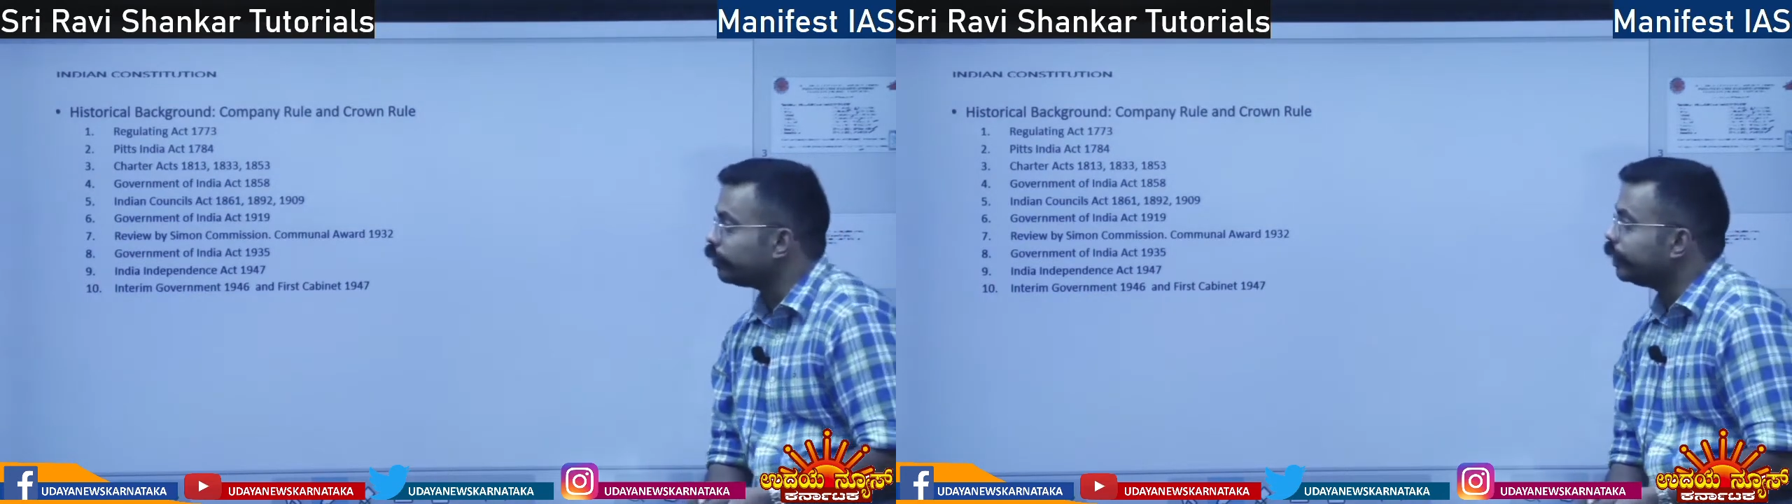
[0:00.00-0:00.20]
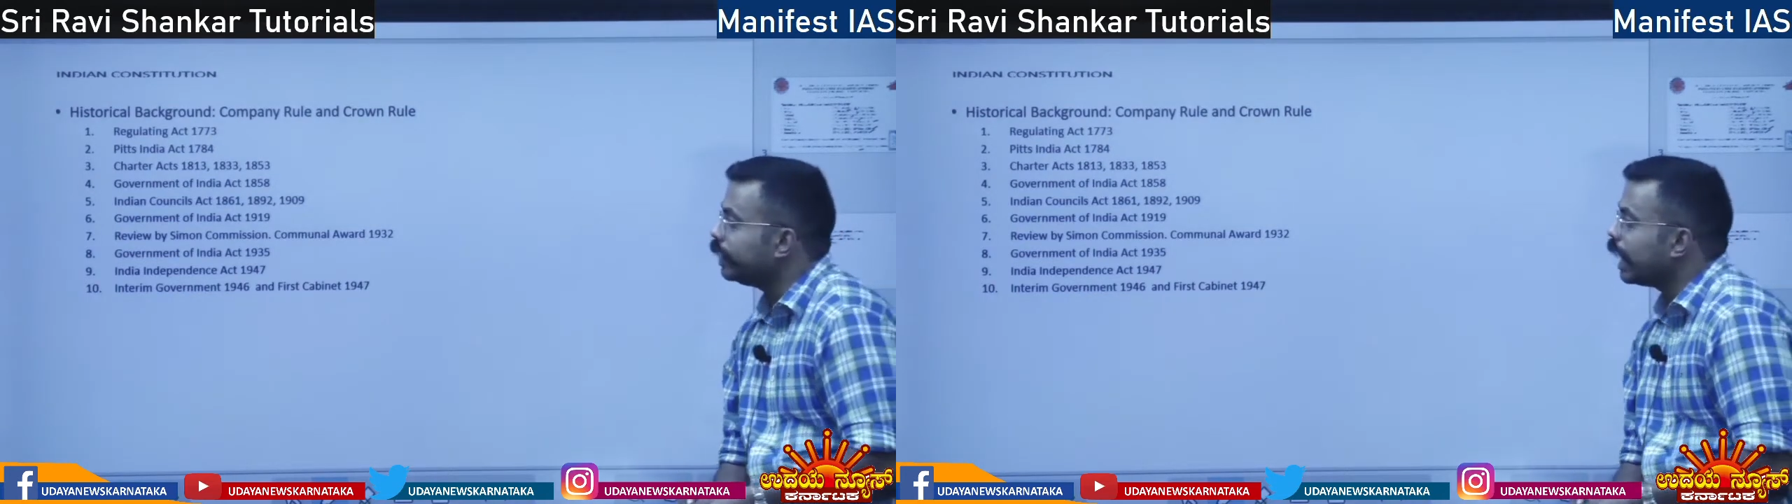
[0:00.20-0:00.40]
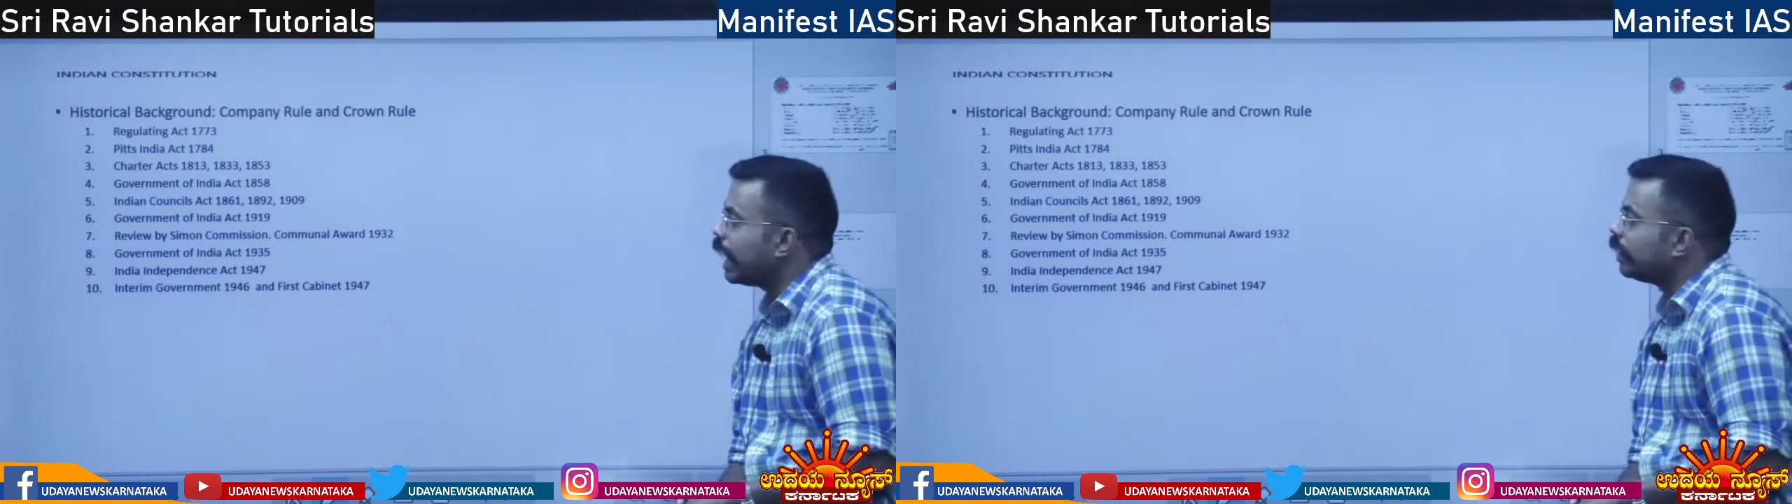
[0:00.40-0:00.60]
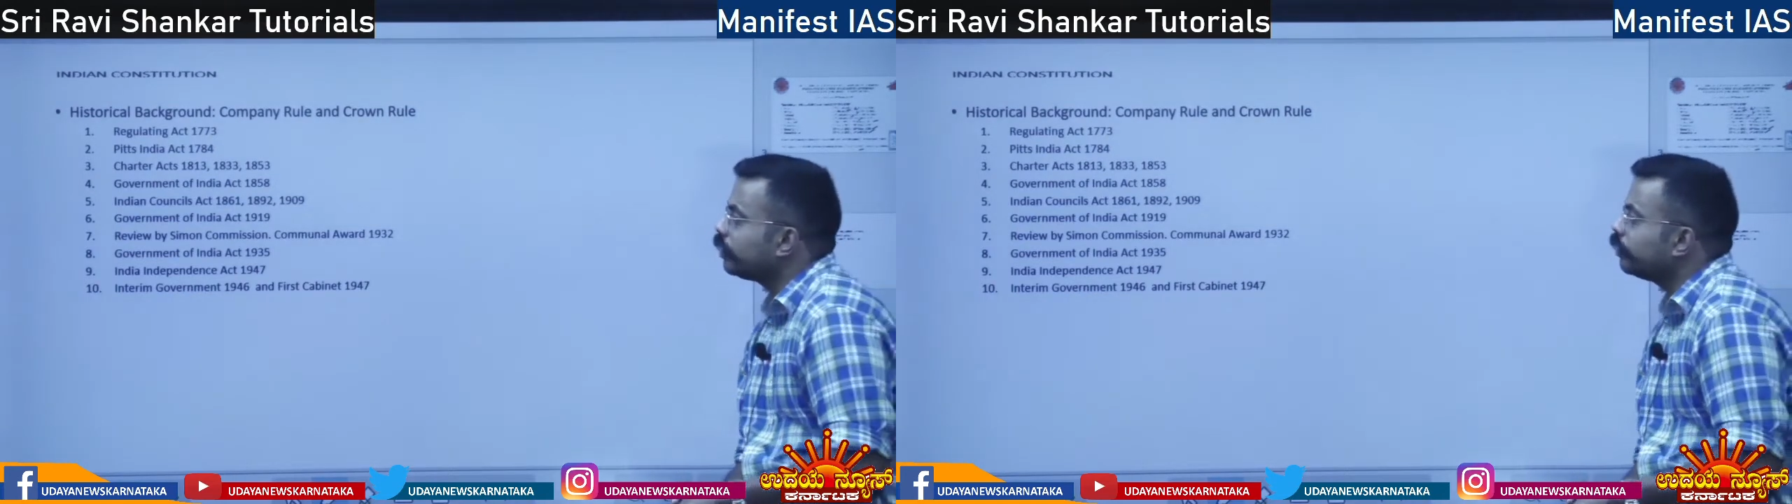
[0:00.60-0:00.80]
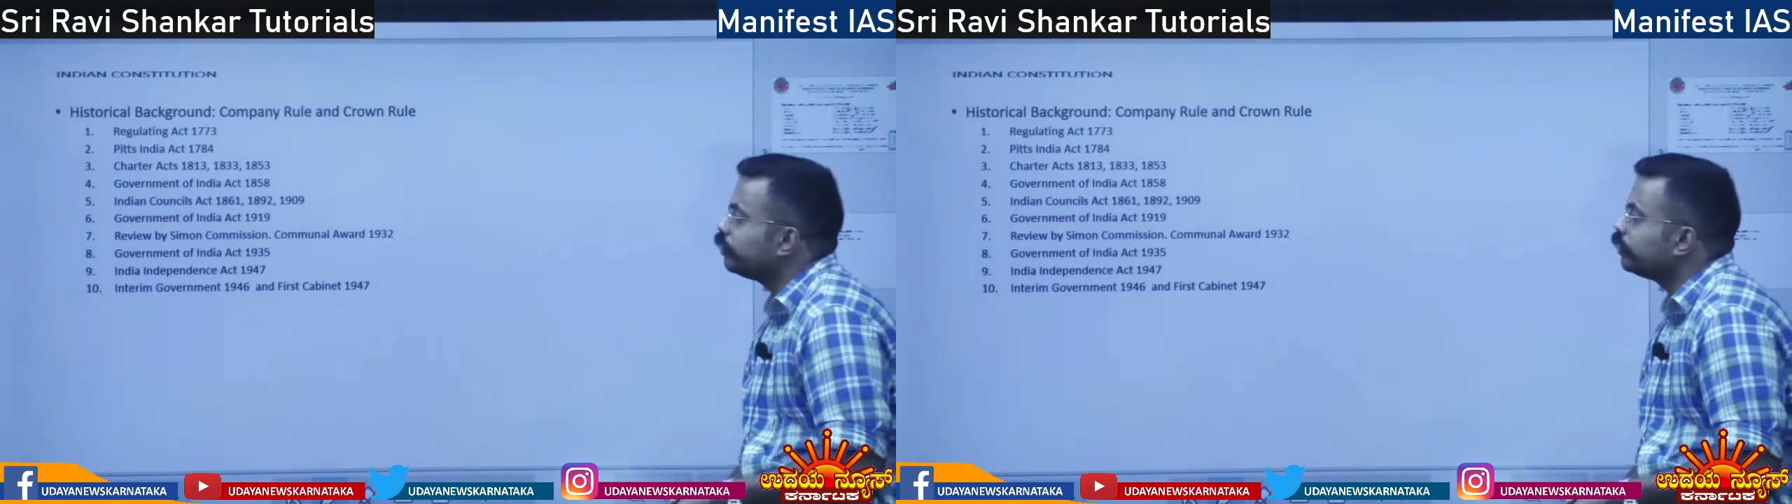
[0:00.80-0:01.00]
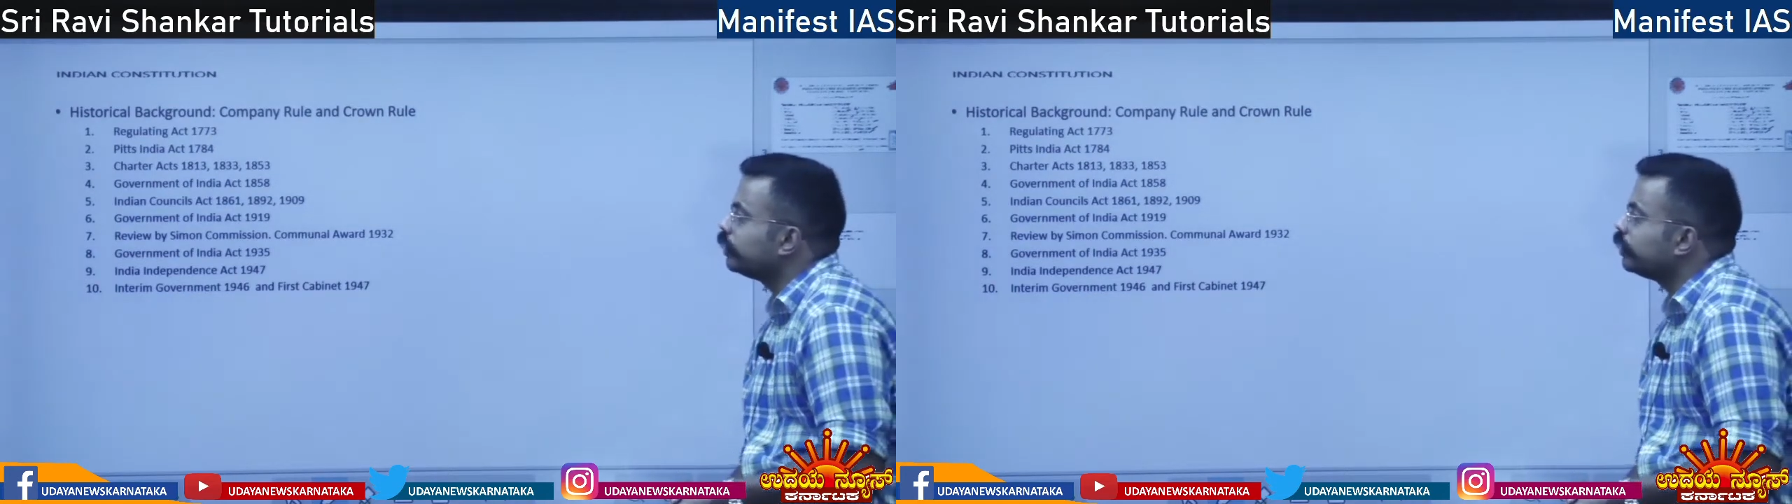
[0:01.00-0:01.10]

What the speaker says: of India Act of